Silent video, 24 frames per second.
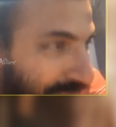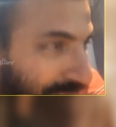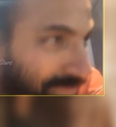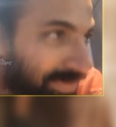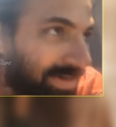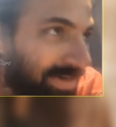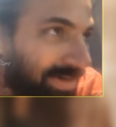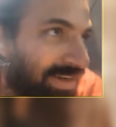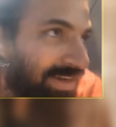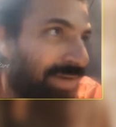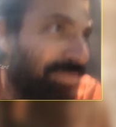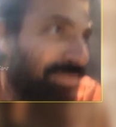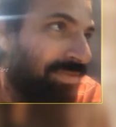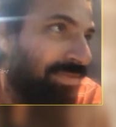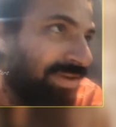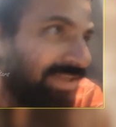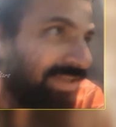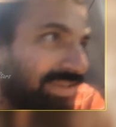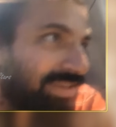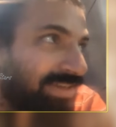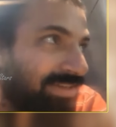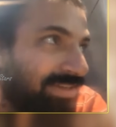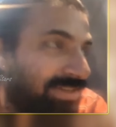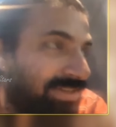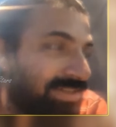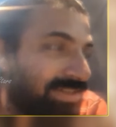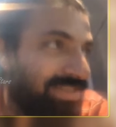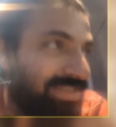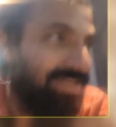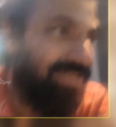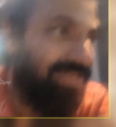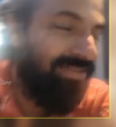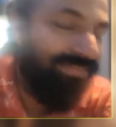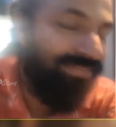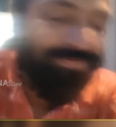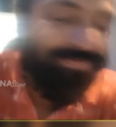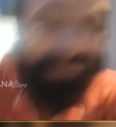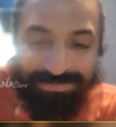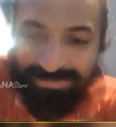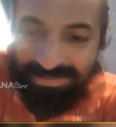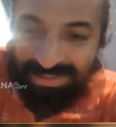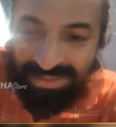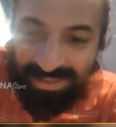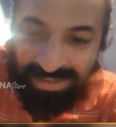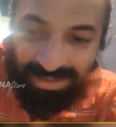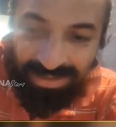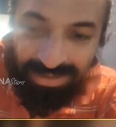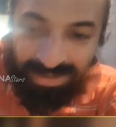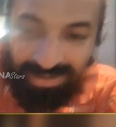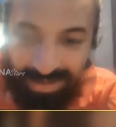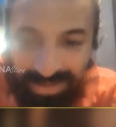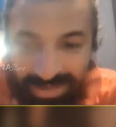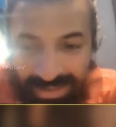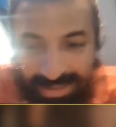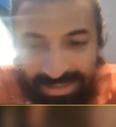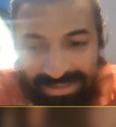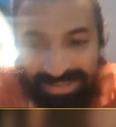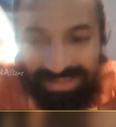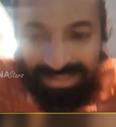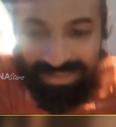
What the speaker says: I think so. Like just